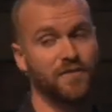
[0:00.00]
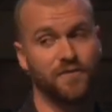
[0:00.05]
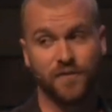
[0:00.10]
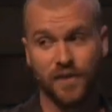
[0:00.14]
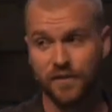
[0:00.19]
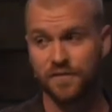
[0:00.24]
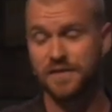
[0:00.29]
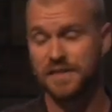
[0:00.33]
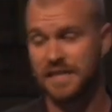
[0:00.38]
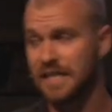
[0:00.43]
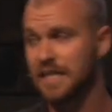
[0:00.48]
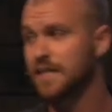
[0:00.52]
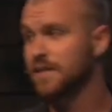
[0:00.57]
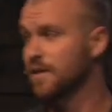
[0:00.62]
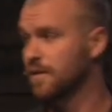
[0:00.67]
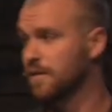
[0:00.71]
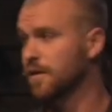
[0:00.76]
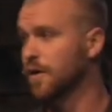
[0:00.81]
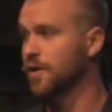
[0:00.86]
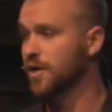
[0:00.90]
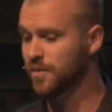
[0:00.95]
15 to
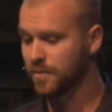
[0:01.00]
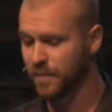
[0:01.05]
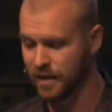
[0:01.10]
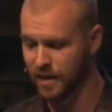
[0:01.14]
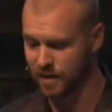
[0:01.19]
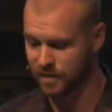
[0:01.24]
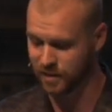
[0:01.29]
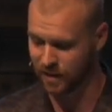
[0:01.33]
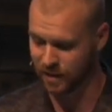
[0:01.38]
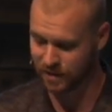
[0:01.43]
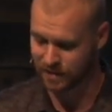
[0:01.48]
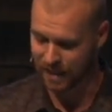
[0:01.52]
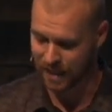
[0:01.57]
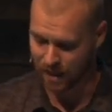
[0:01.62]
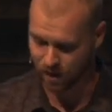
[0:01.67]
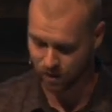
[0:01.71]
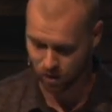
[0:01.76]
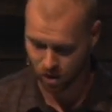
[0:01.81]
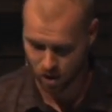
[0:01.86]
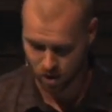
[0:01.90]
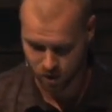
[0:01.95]
30 minutes is
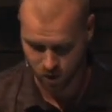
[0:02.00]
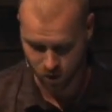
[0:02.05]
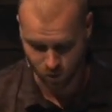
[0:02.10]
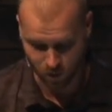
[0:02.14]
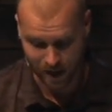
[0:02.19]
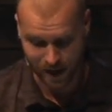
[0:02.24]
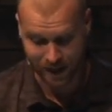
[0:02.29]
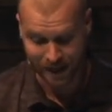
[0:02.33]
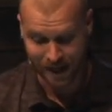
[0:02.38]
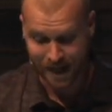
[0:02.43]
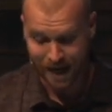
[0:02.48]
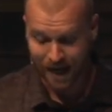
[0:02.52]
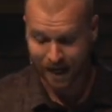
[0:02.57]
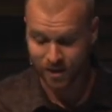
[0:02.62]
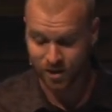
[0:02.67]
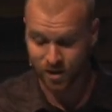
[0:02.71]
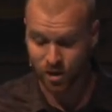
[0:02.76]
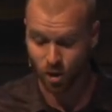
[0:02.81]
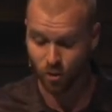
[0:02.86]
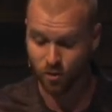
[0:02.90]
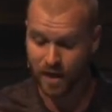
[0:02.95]
how long you wait. And
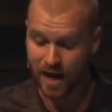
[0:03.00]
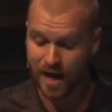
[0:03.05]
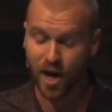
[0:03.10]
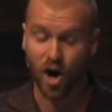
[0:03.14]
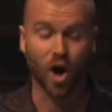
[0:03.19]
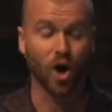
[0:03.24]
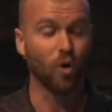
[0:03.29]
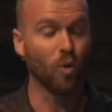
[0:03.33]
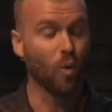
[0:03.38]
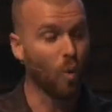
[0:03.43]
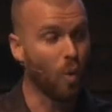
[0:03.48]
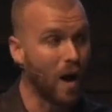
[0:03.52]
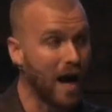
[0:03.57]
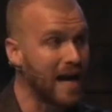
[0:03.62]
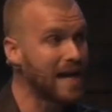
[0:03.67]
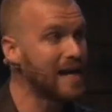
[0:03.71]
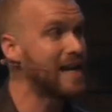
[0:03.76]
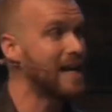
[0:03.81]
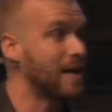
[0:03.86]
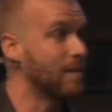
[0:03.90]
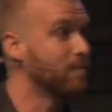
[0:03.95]
so they are
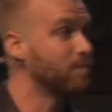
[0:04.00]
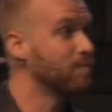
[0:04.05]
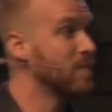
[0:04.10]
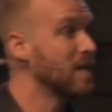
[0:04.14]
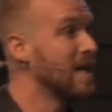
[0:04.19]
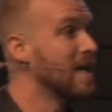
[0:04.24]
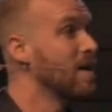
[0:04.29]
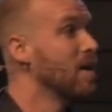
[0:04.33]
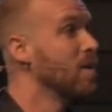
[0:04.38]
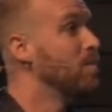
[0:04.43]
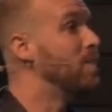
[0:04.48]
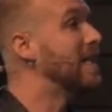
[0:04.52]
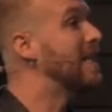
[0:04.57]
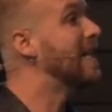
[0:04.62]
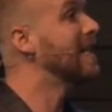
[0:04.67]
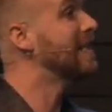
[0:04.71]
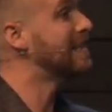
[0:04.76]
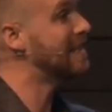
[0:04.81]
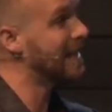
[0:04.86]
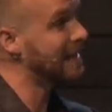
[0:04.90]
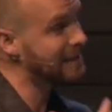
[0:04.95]
waiting
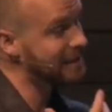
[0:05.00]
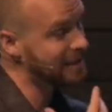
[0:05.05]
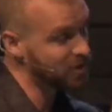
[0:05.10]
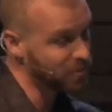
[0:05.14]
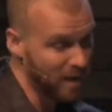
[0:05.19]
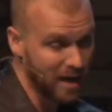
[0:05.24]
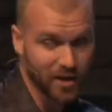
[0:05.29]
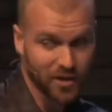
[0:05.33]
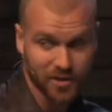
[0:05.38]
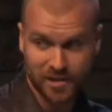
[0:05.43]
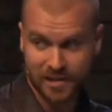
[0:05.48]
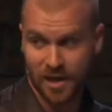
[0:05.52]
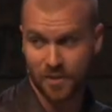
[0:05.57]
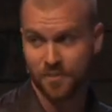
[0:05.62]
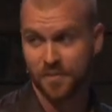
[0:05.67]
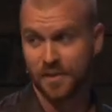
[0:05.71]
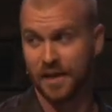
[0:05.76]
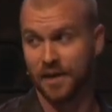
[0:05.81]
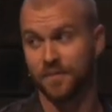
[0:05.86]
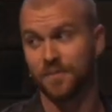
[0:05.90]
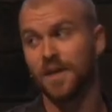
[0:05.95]
because they smell
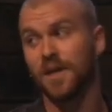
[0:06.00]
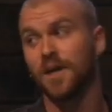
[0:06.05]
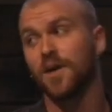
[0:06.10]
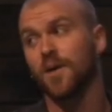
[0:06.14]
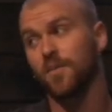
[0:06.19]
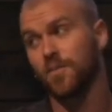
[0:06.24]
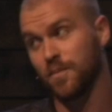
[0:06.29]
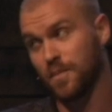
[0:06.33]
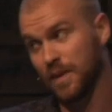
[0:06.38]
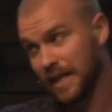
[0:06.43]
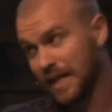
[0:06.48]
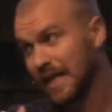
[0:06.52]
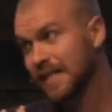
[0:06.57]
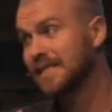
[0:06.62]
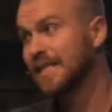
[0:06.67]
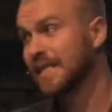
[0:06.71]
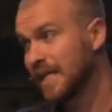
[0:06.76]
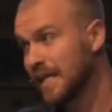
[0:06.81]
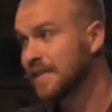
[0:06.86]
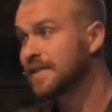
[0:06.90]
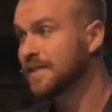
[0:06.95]
something. Because
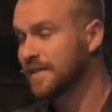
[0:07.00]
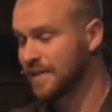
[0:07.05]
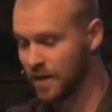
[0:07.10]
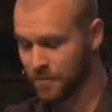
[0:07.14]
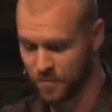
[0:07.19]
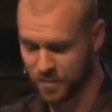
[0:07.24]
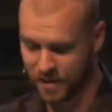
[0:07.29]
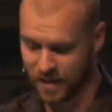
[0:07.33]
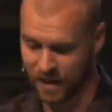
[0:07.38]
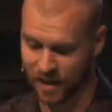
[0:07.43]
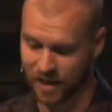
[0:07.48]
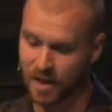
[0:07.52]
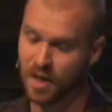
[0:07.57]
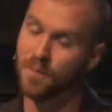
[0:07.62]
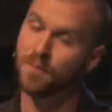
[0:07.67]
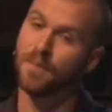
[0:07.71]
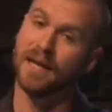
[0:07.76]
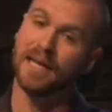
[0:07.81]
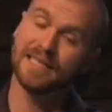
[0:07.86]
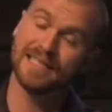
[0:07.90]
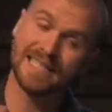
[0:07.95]
it is something,
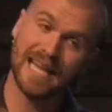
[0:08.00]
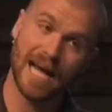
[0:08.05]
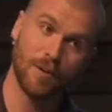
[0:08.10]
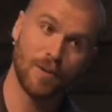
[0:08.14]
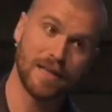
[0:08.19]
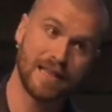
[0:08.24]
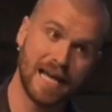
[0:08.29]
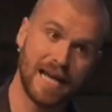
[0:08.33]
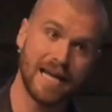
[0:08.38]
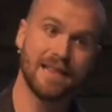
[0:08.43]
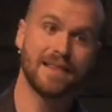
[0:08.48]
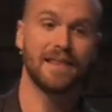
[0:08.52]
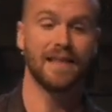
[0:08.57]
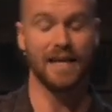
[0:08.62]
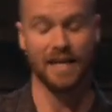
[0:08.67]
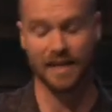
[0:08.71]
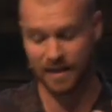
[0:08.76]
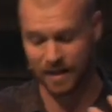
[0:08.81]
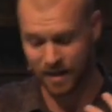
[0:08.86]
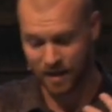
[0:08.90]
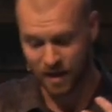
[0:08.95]
but it's not what they
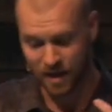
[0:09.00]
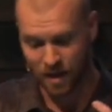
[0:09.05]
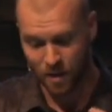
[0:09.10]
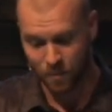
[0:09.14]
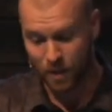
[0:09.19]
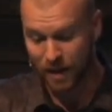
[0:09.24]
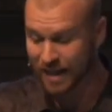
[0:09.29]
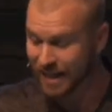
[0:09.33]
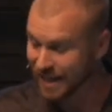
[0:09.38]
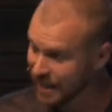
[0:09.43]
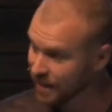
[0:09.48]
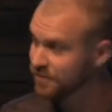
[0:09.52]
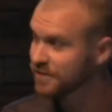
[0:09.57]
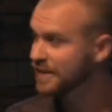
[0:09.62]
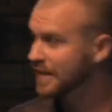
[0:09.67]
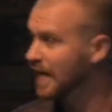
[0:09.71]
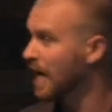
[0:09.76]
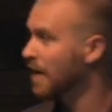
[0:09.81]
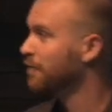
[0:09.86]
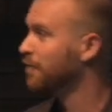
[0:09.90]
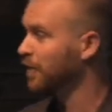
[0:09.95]
think, but it gives
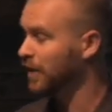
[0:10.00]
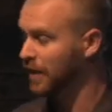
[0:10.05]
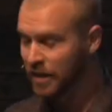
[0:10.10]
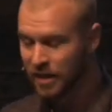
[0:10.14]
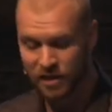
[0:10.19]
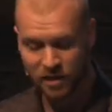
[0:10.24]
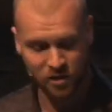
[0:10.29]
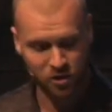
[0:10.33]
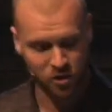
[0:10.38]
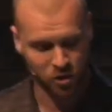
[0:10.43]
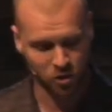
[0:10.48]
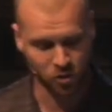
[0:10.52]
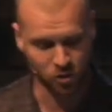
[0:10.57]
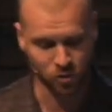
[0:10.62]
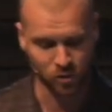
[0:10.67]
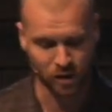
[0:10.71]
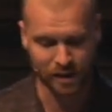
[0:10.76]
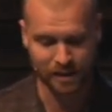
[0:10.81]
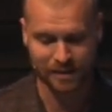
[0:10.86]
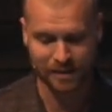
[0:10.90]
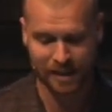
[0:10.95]
time for Ehud
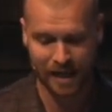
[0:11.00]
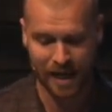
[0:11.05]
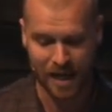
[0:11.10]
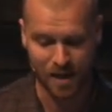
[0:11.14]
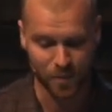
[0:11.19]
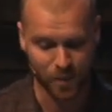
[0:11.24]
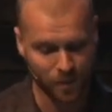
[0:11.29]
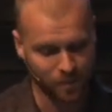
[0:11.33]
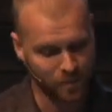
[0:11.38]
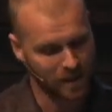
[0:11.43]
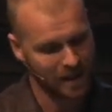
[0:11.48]
to escape.